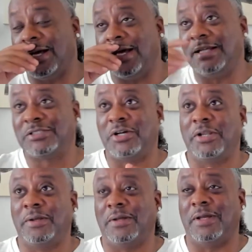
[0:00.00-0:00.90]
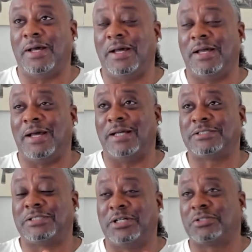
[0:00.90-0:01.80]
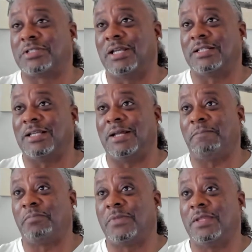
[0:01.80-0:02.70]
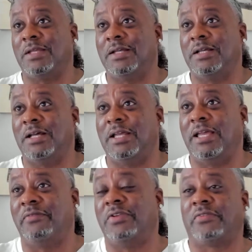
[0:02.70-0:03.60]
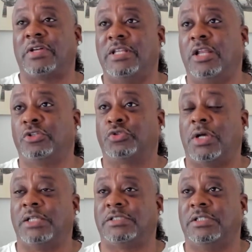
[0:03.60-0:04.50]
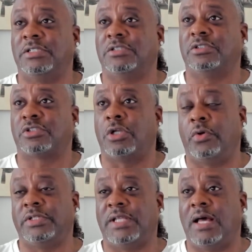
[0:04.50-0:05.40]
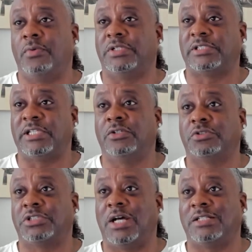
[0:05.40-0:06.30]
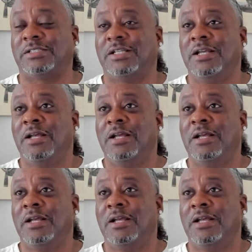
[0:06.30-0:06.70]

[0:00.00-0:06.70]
I still think that even if Canelo tries to slow it down with the single shots,